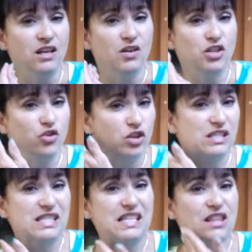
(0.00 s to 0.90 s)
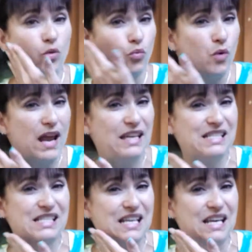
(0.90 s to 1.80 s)
you could see the red
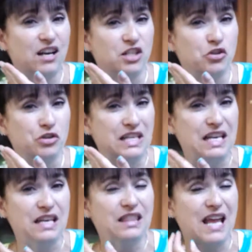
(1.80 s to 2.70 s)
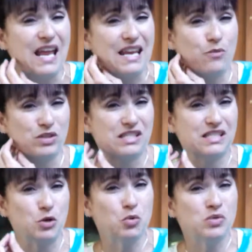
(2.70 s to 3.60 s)
skin underneath, and it was
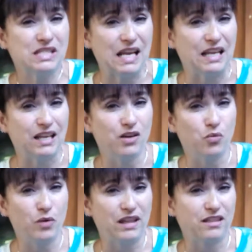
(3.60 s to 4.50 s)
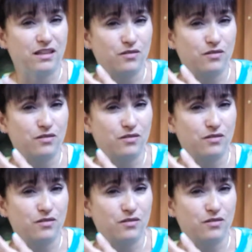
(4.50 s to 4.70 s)
oozing with